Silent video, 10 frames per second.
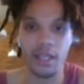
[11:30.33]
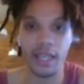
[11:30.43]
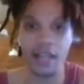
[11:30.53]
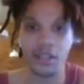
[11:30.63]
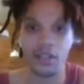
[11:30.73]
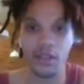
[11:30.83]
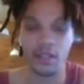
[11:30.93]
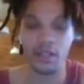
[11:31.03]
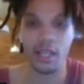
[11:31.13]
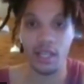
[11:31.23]

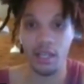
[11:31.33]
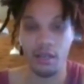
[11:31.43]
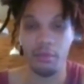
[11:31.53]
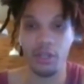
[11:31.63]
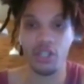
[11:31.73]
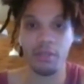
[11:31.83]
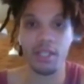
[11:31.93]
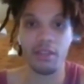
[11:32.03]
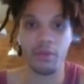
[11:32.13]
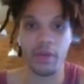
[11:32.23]
castles, Bishop
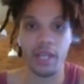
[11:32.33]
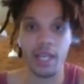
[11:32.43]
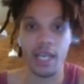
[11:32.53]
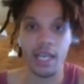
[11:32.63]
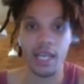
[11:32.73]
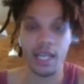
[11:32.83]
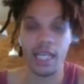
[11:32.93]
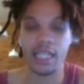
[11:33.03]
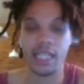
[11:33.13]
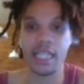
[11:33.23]
D3,
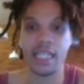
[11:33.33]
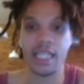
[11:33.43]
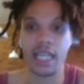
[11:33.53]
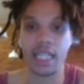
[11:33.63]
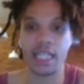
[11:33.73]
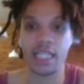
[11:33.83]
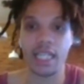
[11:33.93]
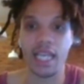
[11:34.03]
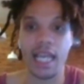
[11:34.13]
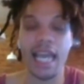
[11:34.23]
C6,
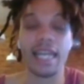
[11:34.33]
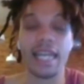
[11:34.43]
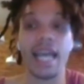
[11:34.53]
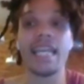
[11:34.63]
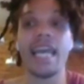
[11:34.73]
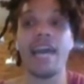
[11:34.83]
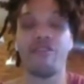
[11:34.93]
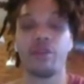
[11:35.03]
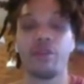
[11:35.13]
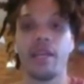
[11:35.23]
and Knight
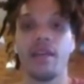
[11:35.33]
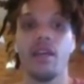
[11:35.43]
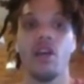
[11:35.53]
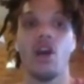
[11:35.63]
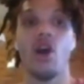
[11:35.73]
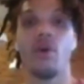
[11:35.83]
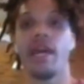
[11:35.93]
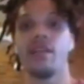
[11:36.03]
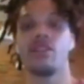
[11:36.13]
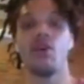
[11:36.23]
F3.
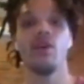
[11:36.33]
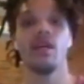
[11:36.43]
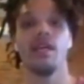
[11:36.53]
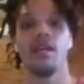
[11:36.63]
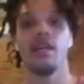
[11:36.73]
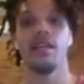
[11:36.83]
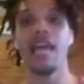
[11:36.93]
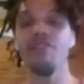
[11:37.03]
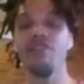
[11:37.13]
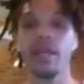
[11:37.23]
Okay, so
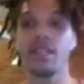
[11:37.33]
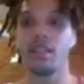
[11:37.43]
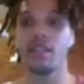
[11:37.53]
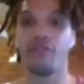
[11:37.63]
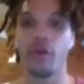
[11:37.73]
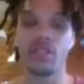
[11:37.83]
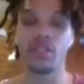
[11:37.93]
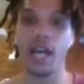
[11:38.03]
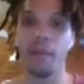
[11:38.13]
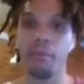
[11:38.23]
Knight F3 is the
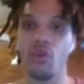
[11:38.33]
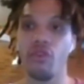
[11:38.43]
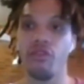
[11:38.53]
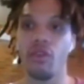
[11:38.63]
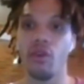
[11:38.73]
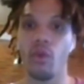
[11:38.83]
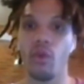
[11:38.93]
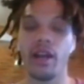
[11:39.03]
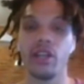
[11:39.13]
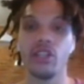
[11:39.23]
first kind of move
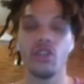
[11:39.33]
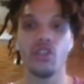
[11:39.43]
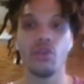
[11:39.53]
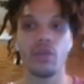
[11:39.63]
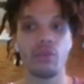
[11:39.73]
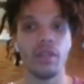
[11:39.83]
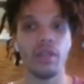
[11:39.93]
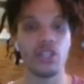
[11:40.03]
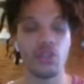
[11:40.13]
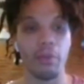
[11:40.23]
where you can
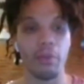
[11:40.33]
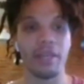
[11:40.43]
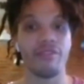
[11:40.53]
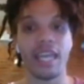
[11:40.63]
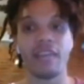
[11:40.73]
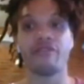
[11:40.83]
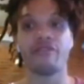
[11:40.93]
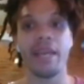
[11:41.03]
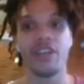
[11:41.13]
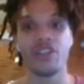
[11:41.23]
really do a bit of
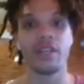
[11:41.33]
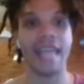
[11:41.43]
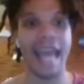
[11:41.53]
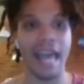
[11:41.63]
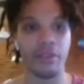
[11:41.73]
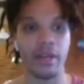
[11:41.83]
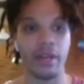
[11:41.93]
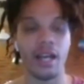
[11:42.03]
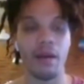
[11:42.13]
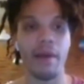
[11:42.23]
information
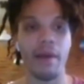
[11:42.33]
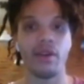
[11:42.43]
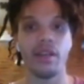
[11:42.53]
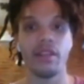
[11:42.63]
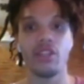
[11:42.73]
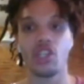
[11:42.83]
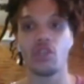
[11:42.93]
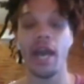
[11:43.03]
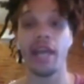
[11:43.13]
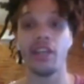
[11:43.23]
gathering about the
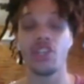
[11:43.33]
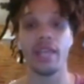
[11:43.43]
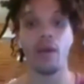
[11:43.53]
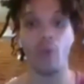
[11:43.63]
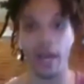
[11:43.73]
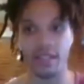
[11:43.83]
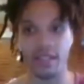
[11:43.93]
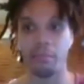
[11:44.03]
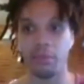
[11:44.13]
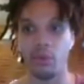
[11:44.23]
strategy that white
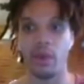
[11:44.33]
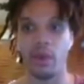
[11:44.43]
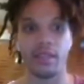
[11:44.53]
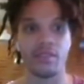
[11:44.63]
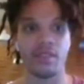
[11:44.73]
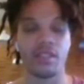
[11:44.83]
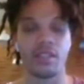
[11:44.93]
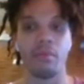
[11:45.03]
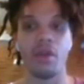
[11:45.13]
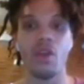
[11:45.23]
is employing in the
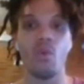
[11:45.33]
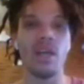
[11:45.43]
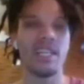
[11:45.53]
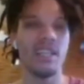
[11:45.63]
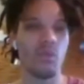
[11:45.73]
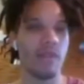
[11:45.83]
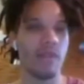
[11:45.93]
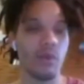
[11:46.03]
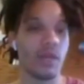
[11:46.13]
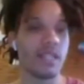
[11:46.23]
system. What can
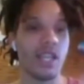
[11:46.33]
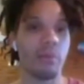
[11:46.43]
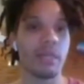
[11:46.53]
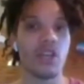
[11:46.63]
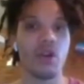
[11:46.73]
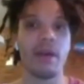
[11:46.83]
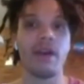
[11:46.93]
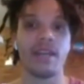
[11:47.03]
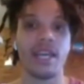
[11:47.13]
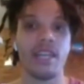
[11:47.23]
anyone tell me here
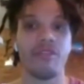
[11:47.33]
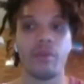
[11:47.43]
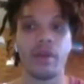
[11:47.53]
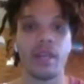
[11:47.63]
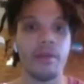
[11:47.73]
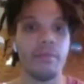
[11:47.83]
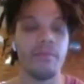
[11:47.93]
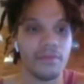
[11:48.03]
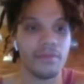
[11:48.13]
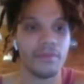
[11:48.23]
about Knight
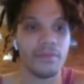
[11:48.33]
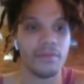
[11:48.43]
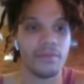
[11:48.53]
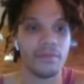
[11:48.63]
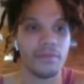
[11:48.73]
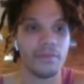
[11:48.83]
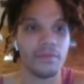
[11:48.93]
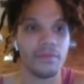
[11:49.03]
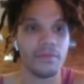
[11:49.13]
F3?